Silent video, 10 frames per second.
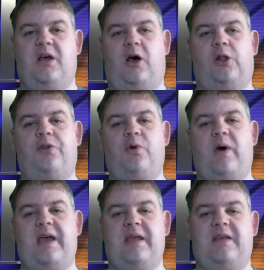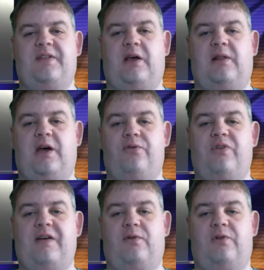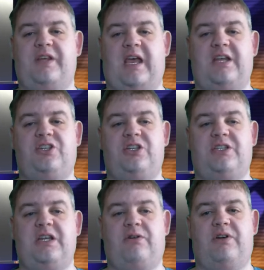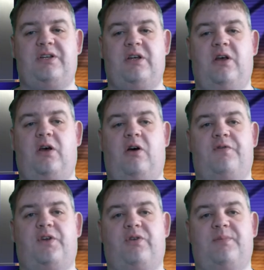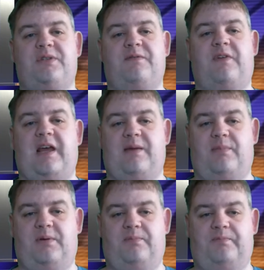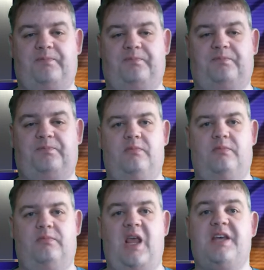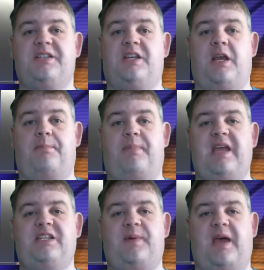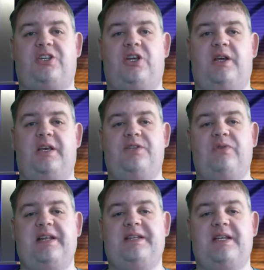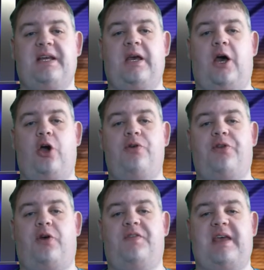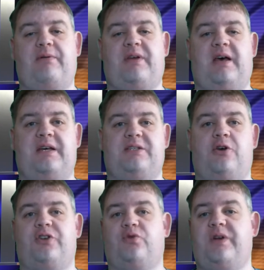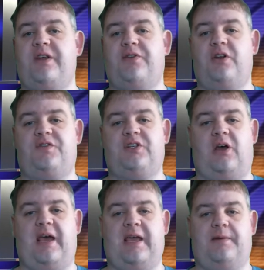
Along the way, they'll unravel the ancient secret of the Crimson Flame. C.M. Bandsbatch is releasing Oath of the Outcast on the 23rd of July.